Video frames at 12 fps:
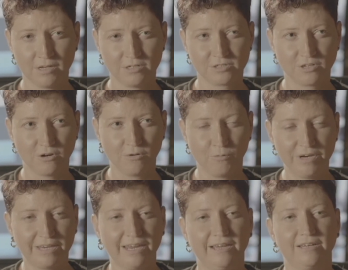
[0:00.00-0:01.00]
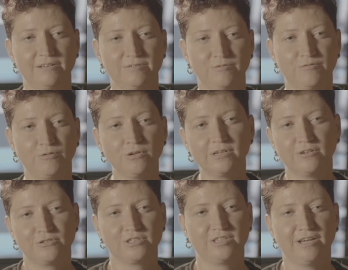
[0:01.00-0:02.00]
So we can't fully
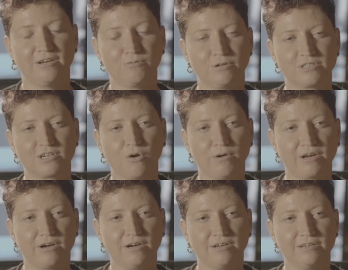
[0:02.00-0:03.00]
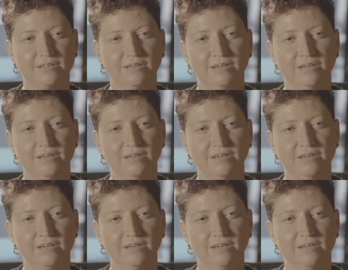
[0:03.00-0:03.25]
understand what's going on